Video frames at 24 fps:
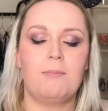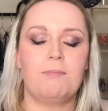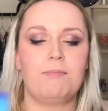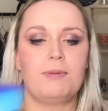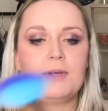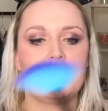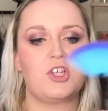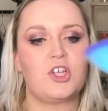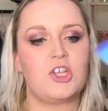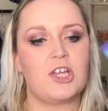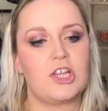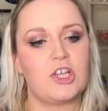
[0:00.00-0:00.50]

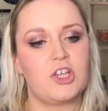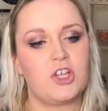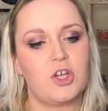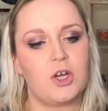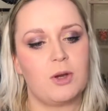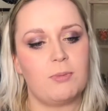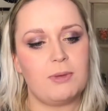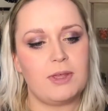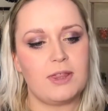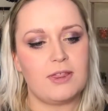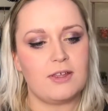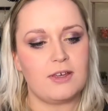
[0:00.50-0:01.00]
But she actually
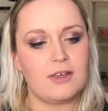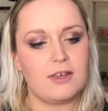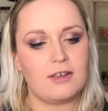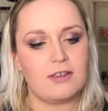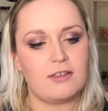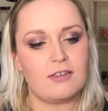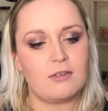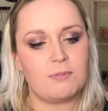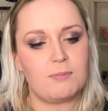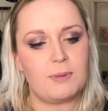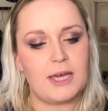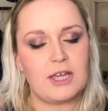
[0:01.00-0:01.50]
got me the
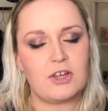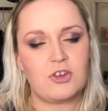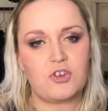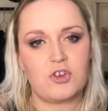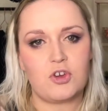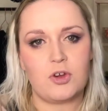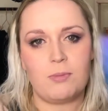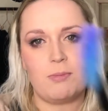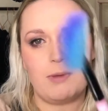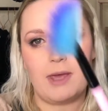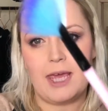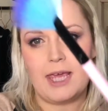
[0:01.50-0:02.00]

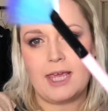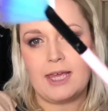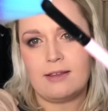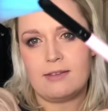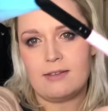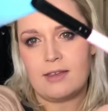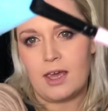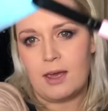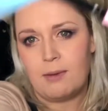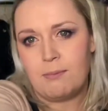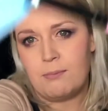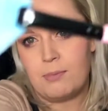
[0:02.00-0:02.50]
Spectrum
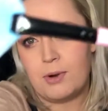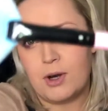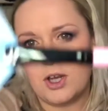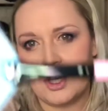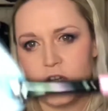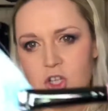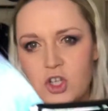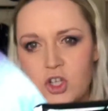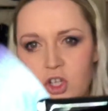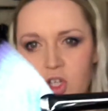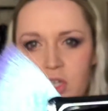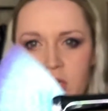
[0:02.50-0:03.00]
A10
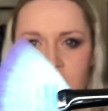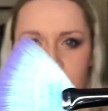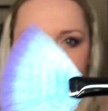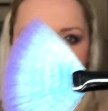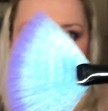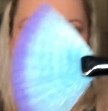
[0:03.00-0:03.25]
brush.